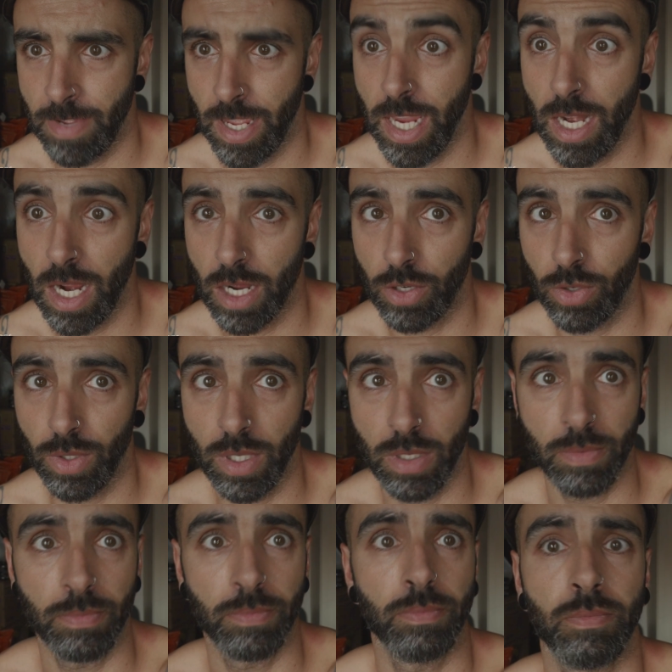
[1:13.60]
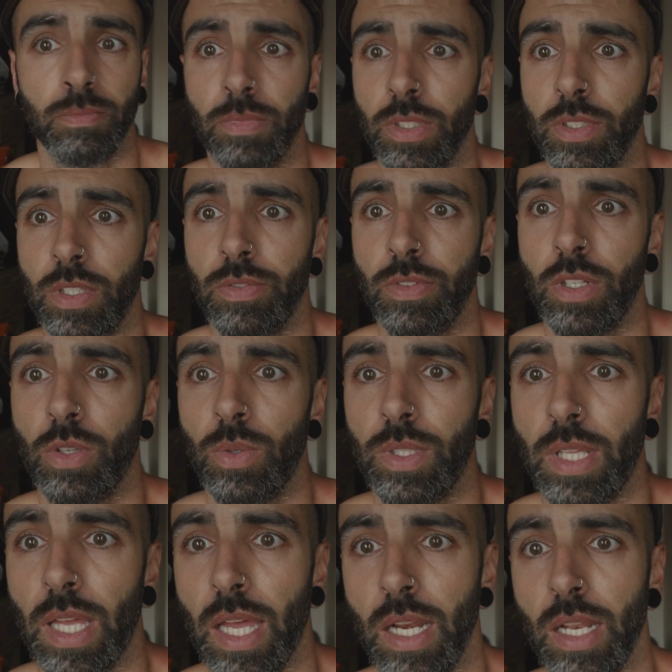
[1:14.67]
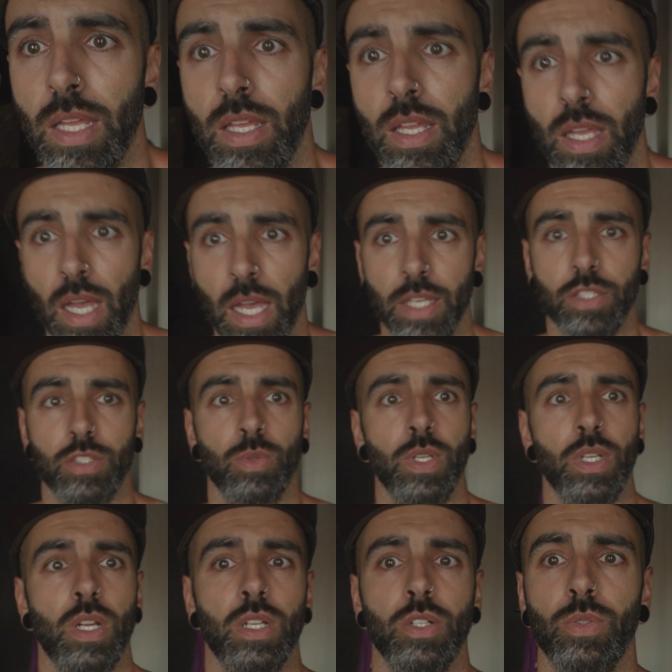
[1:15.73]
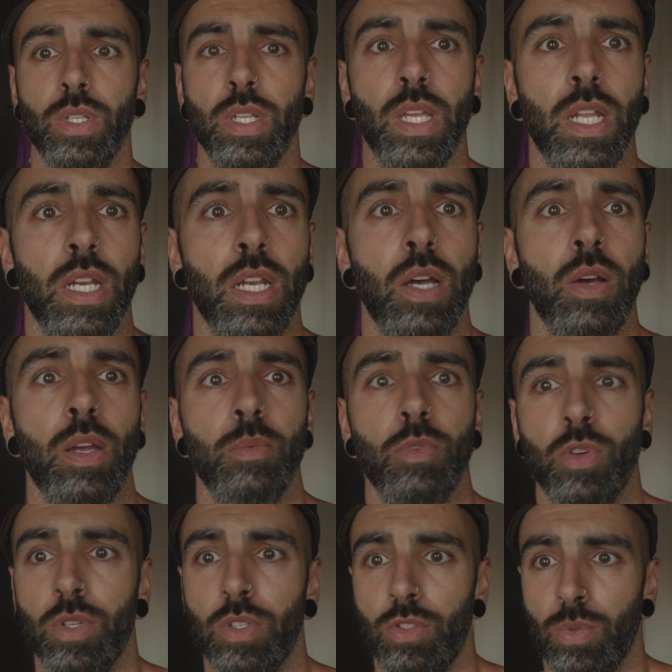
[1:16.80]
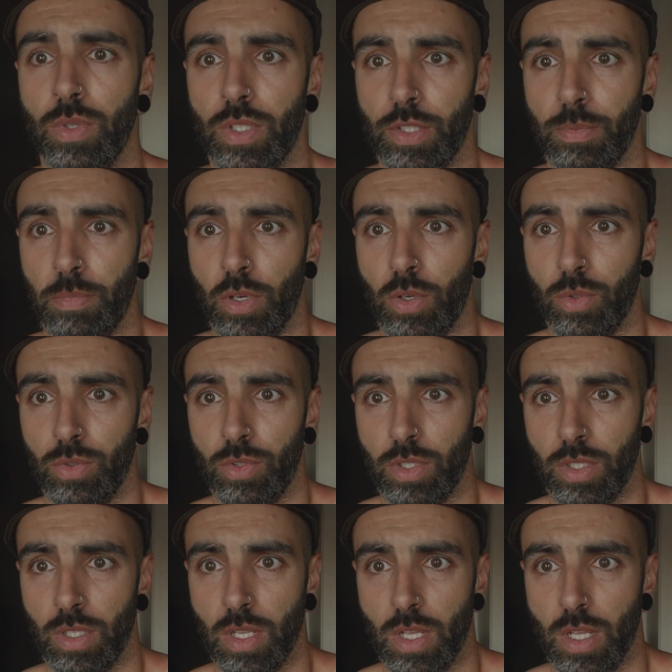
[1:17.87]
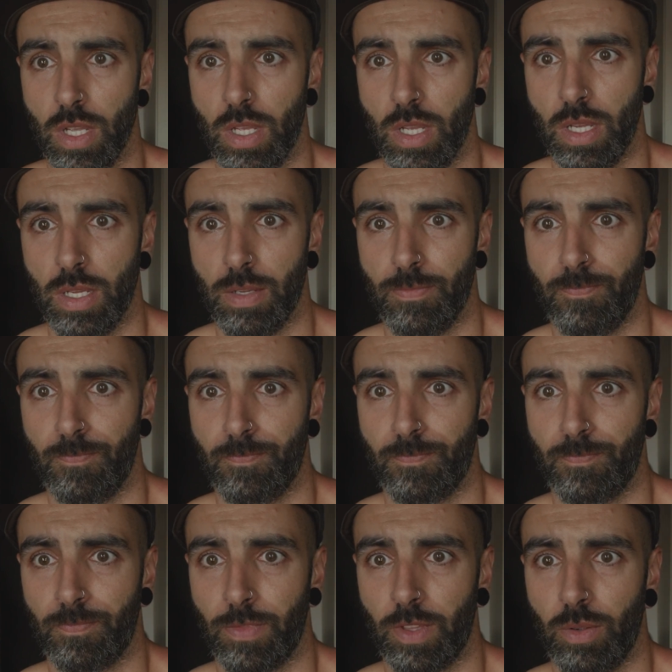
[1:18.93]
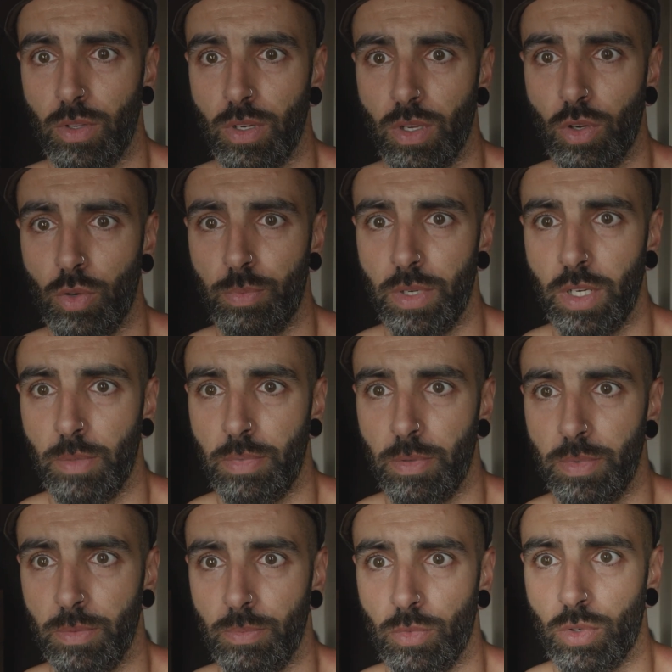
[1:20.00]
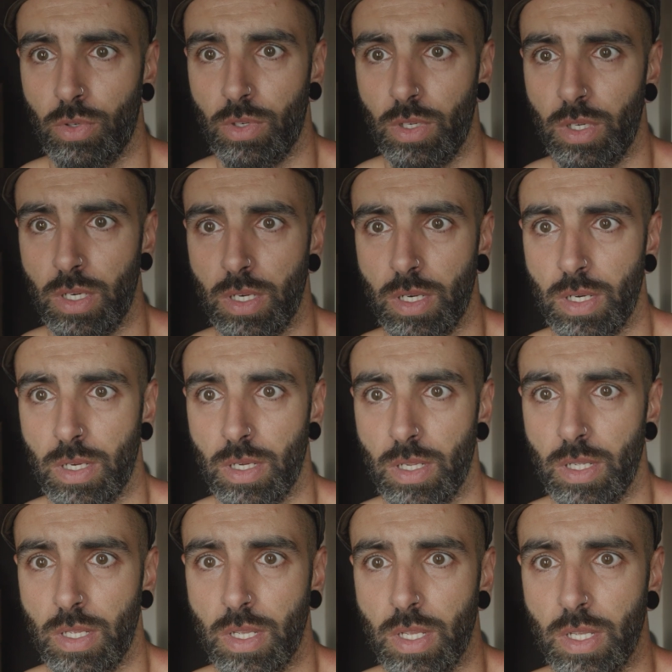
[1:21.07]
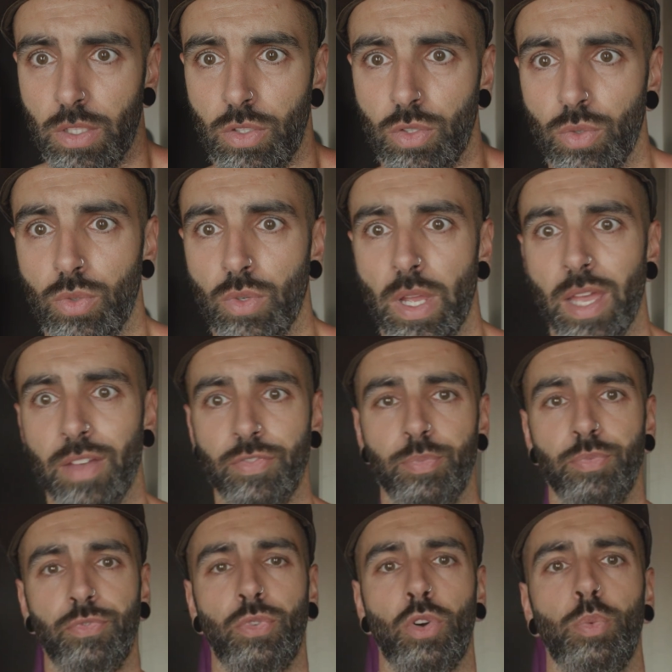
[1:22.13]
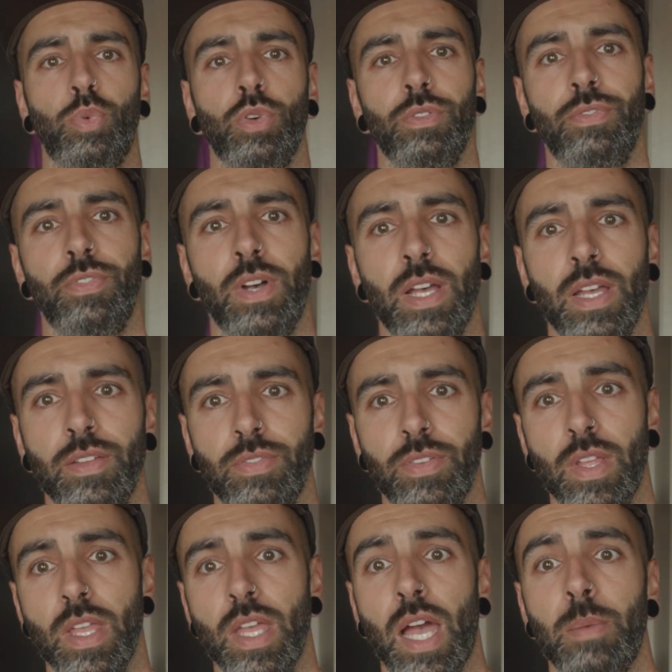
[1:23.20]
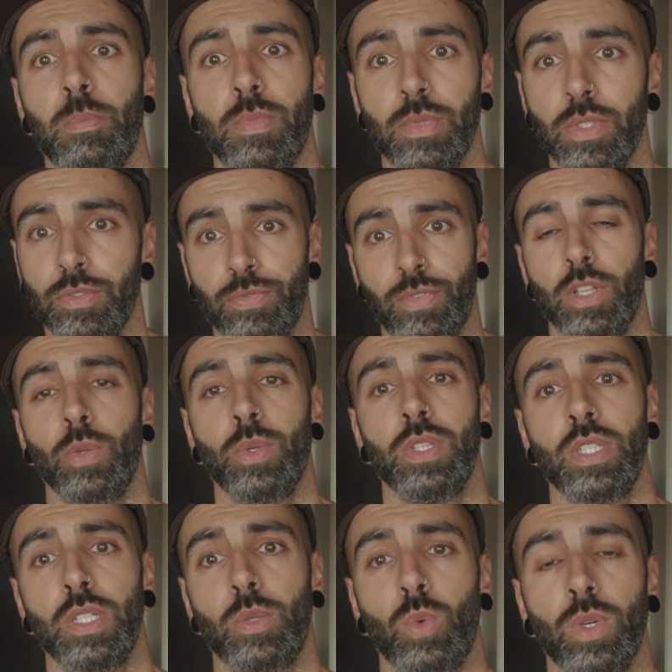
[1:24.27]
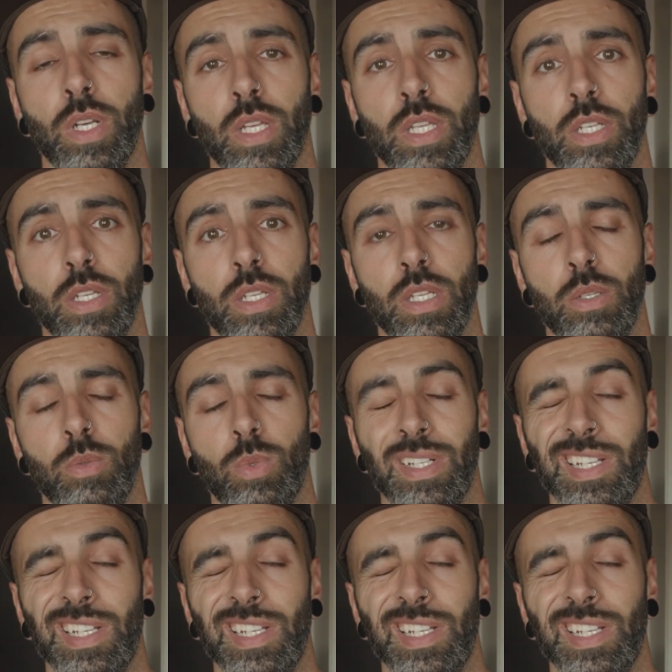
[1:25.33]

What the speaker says: 800. Let's give it a go at that. ISO 800, and now I'm going to expose. I'm gonna open up a bit more to f4.5. I'm following the 180,